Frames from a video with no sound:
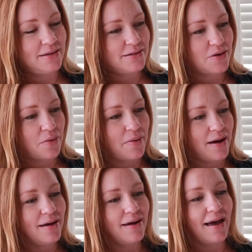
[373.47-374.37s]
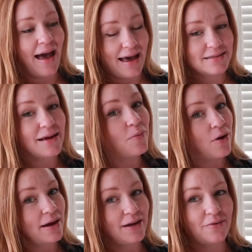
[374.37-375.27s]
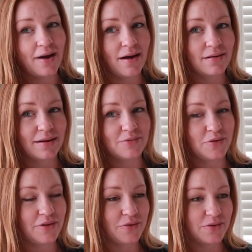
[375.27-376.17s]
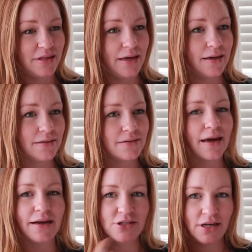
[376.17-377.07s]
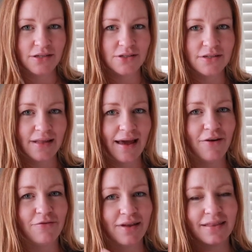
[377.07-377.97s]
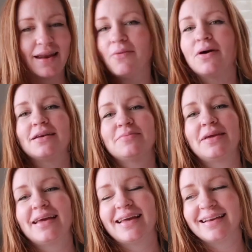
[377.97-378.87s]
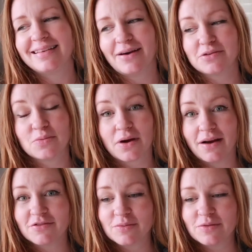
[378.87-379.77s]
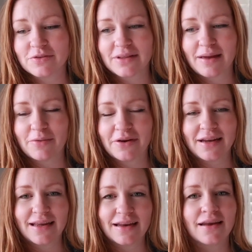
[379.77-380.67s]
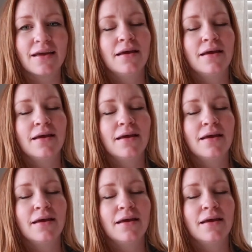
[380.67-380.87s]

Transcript: So as I'm walking around and I'm doing those things, kind of changed into the outfit that I wanted to be in that was more comfortable for laboring in,